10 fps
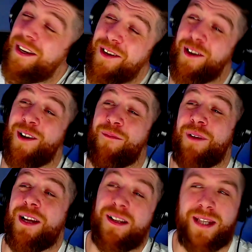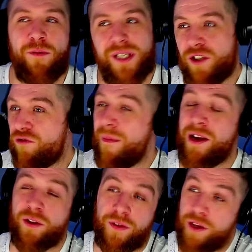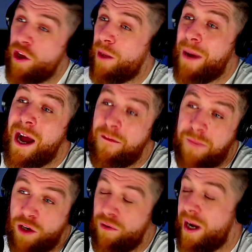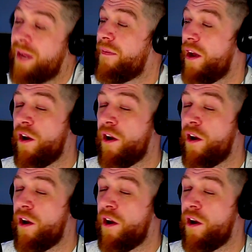They was instrumental at the early part of my career.